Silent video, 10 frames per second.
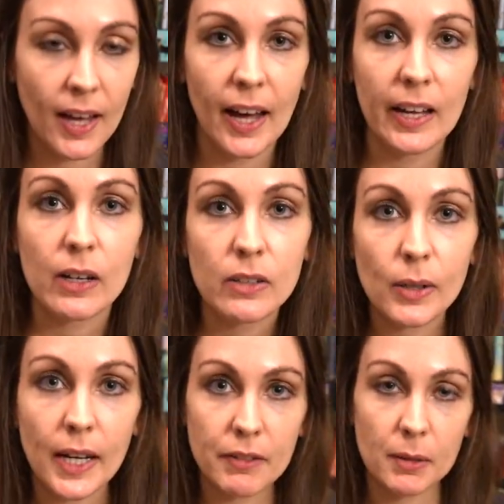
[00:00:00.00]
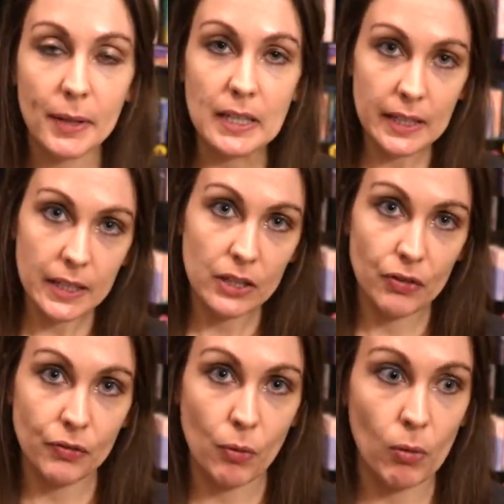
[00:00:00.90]
I also have some
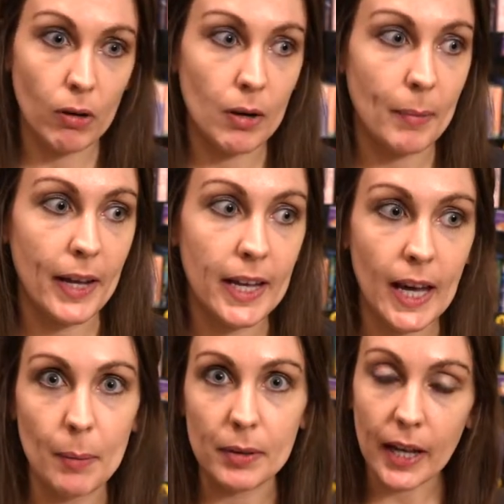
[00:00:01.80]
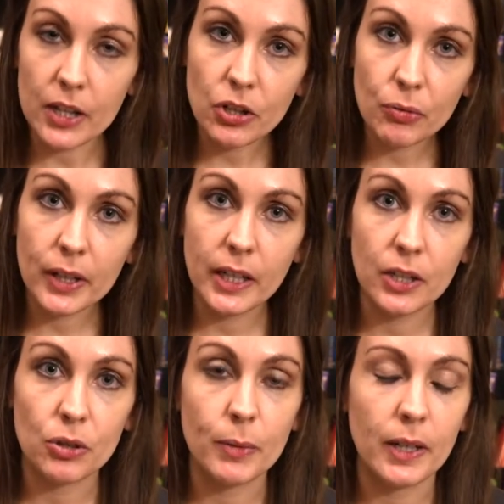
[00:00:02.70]
ideas for my Appalachian reading,
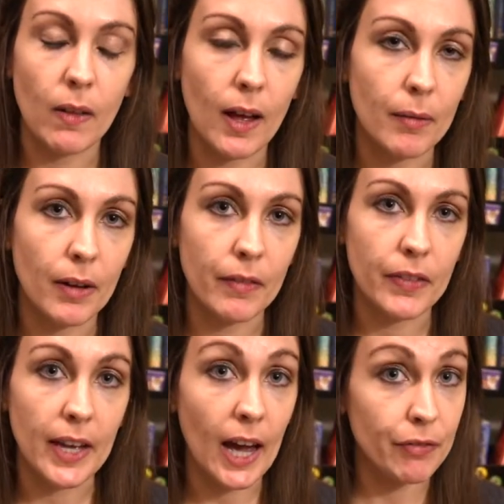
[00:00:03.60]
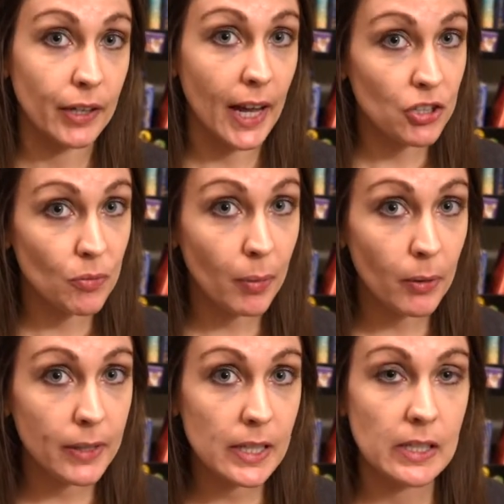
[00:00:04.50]
to read a lot of the Appalachian
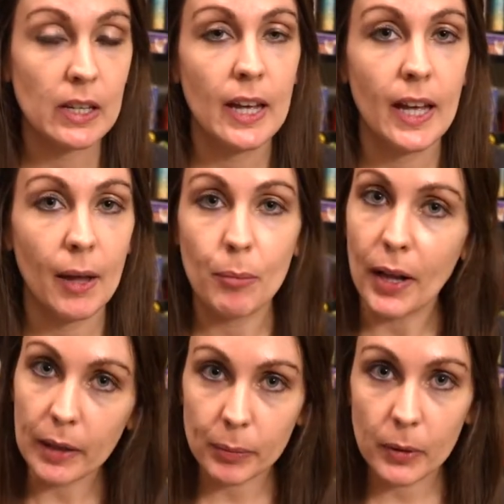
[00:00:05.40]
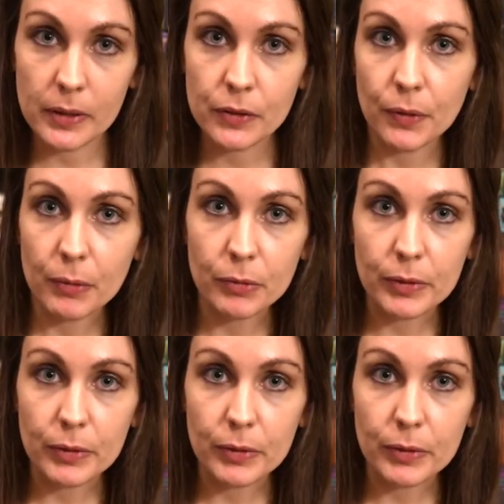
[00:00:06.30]
poets and Black poets from the